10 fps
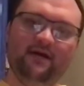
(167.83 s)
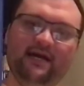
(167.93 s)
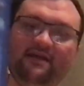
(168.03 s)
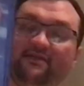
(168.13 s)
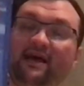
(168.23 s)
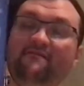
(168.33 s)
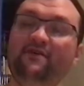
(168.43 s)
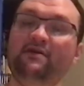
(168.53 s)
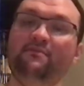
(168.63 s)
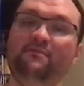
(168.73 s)
And
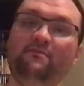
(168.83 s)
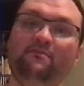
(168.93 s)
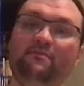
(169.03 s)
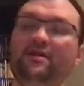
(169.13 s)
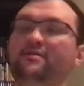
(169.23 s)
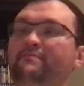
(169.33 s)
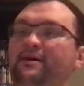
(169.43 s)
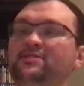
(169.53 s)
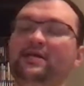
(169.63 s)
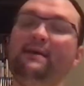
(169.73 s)
definitely one of the
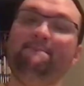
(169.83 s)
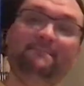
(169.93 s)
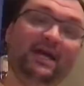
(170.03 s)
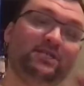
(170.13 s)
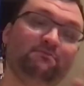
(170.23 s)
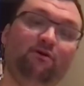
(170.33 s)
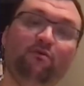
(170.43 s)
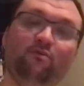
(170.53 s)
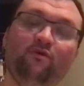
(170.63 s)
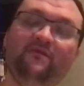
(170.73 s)
best like baseball
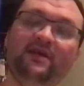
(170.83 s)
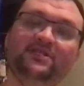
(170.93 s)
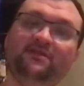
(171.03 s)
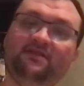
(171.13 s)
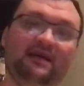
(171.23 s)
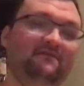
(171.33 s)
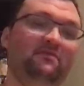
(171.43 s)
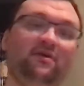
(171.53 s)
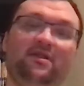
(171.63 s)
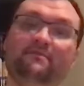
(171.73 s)
movies and definitely
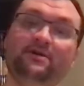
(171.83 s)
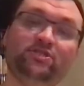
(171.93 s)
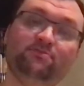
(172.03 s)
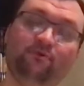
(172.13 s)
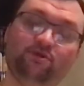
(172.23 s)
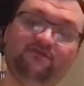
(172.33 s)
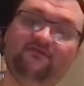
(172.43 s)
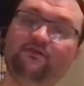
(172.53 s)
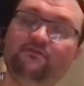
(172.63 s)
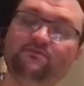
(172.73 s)
one of the best sports
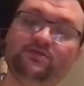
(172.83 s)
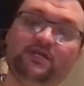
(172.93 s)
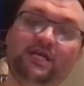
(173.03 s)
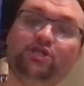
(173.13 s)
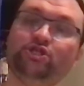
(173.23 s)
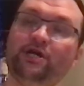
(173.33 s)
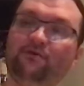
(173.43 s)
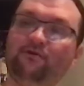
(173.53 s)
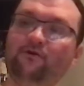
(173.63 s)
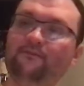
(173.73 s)
films in
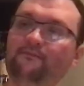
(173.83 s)
general.